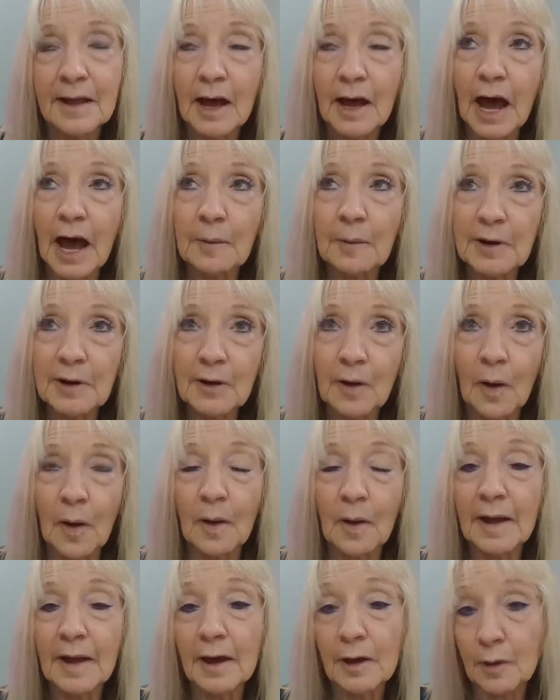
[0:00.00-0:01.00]
I would
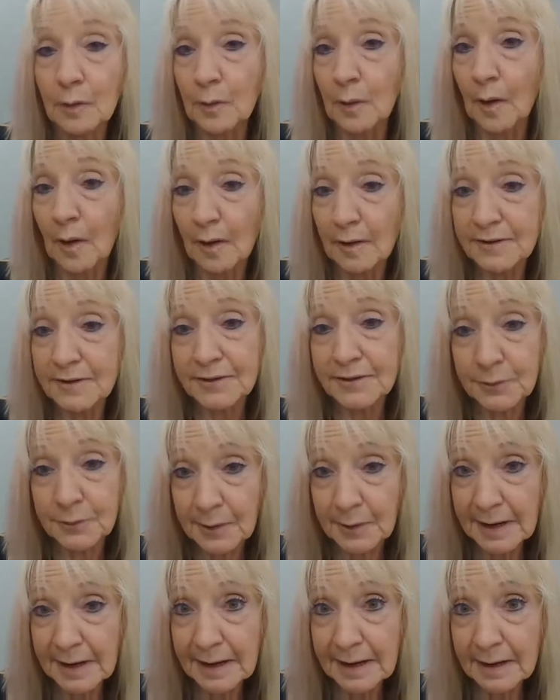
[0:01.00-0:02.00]
call a cross
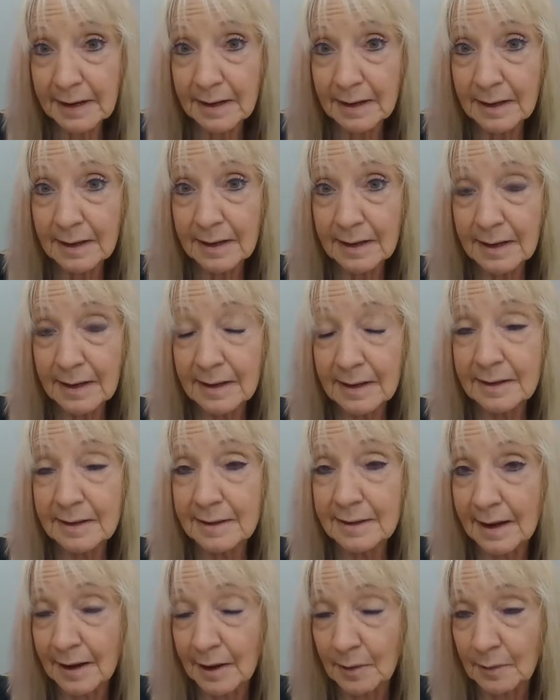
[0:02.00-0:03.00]
street in
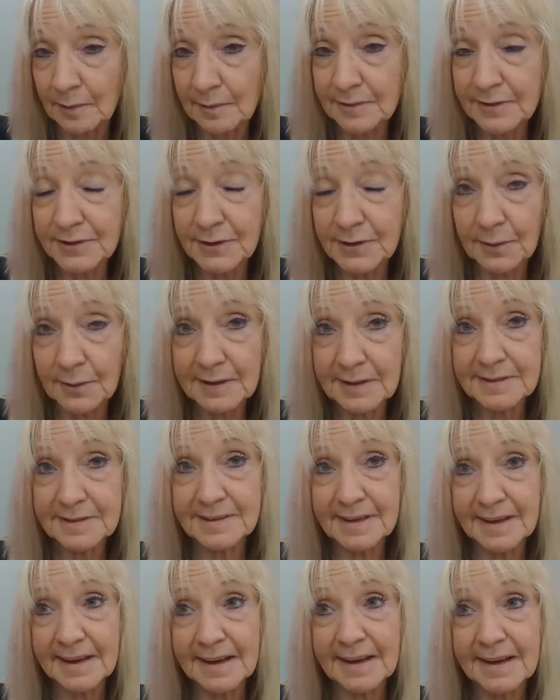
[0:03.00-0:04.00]
town. So let's
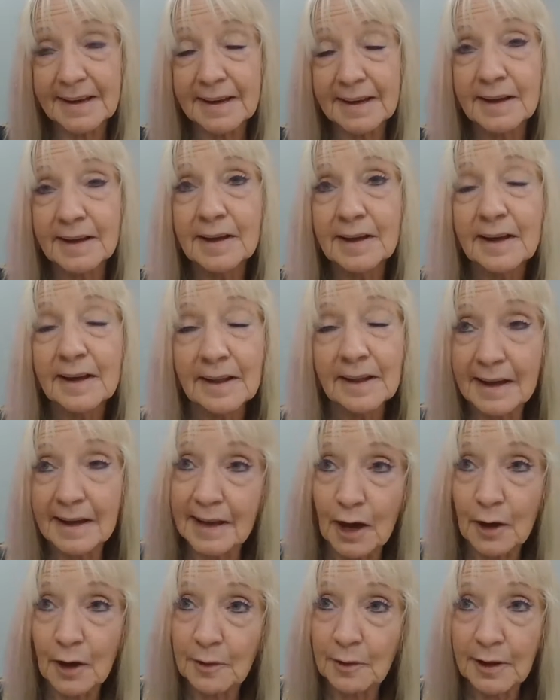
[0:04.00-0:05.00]
say
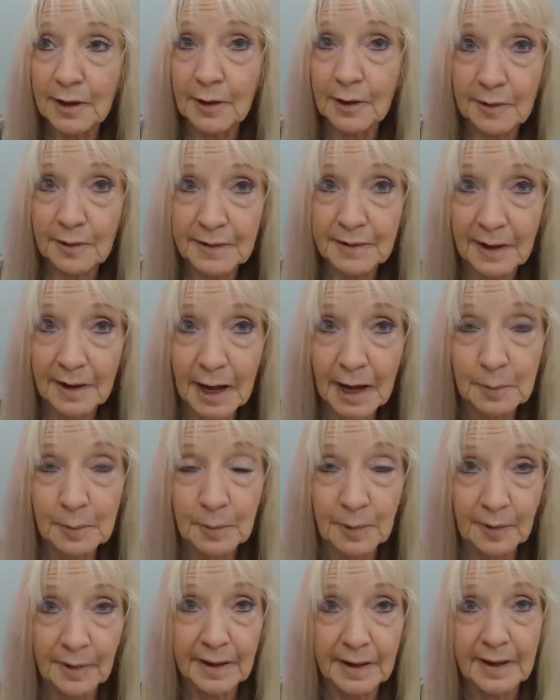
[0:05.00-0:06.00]
like out here at the
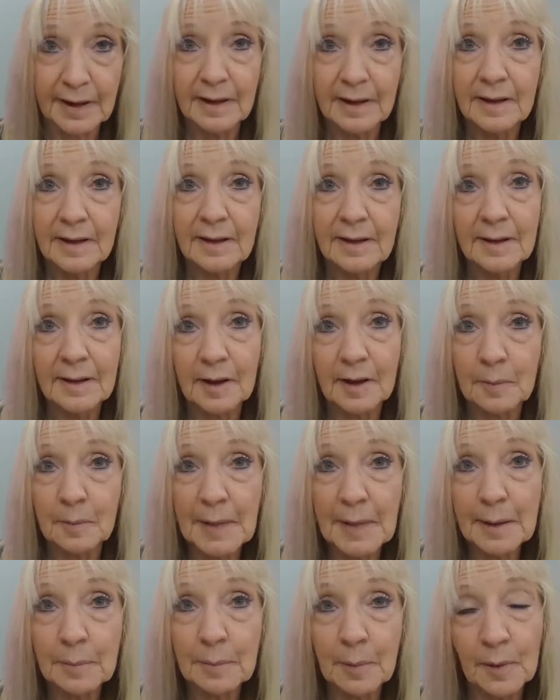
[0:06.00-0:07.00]
library,
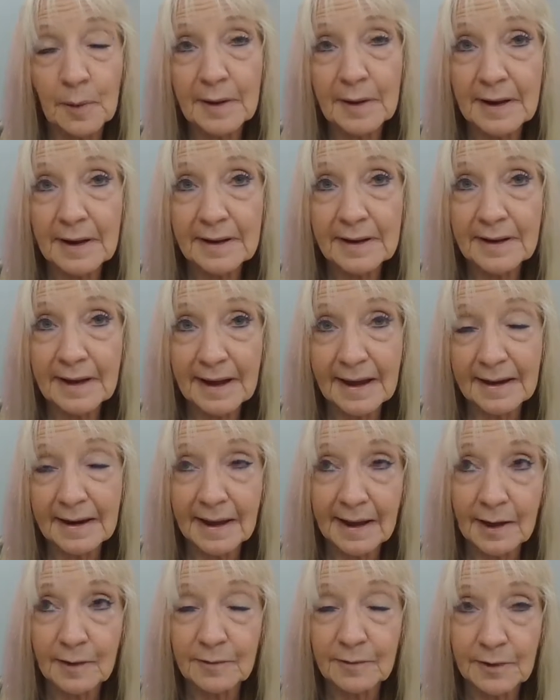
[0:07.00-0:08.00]
Maple and
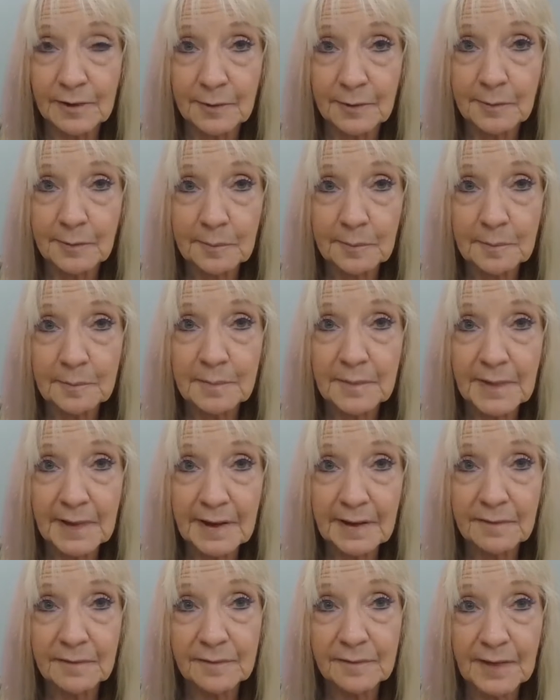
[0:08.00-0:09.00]
Indiana Avenue.
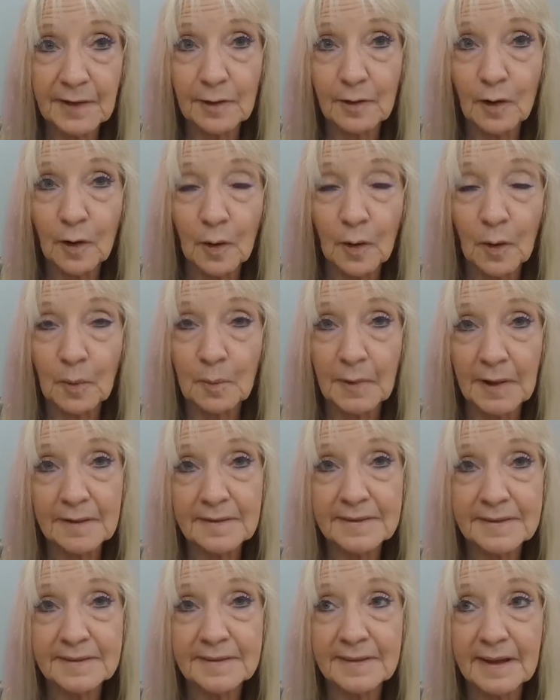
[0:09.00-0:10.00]
If they're
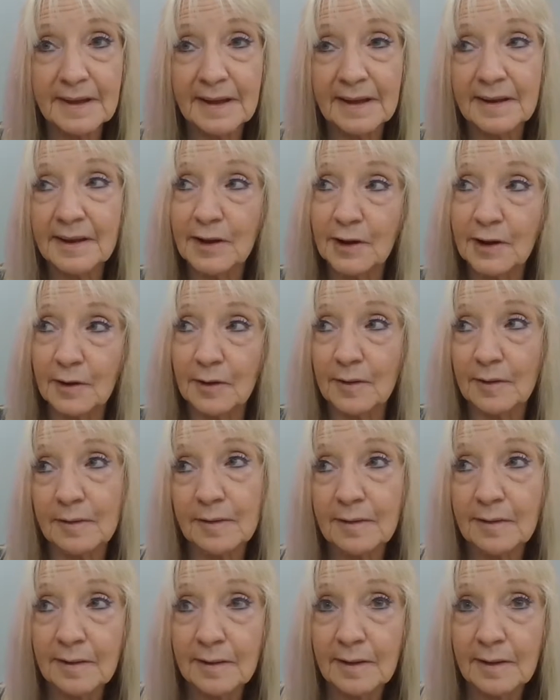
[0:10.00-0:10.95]
homeless and they're